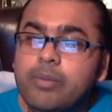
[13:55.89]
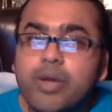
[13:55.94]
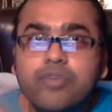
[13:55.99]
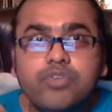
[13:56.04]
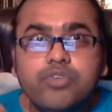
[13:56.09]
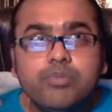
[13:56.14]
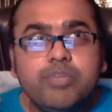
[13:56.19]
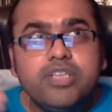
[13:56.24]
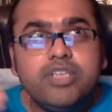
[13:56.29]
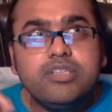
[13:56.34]
I have
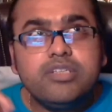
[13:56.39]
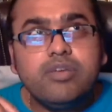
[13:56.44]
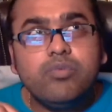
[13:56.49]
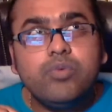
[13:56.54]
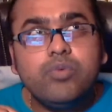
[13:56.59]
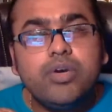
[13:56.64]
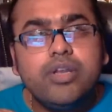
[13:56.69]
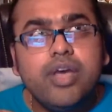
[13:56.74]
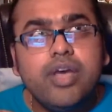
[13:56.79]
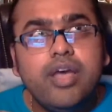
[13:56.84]
to meet
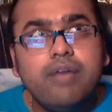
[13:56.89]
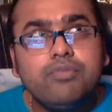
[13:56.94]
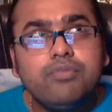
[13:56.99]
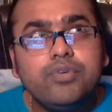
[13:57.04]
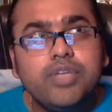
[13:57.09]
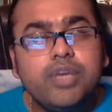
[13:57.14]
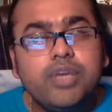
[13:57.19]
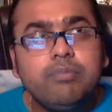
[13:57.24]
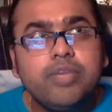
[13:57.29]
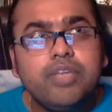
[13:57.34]
someone, I have to
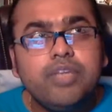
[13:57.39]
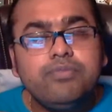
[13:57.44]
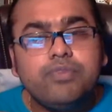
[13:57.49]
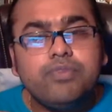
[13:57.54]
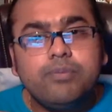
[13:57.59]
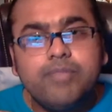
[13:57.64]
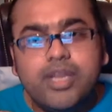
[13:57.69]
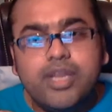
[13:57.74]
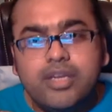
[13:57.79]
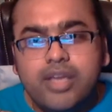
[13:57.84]
take money
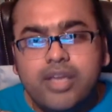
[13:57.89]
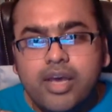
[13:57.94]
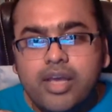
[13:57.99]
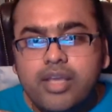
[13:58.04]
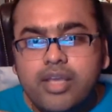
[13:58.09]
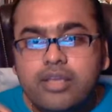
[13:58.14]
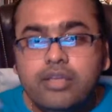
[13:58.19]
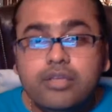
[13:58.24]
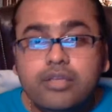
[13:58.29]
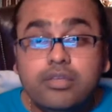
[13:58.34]
from that guy.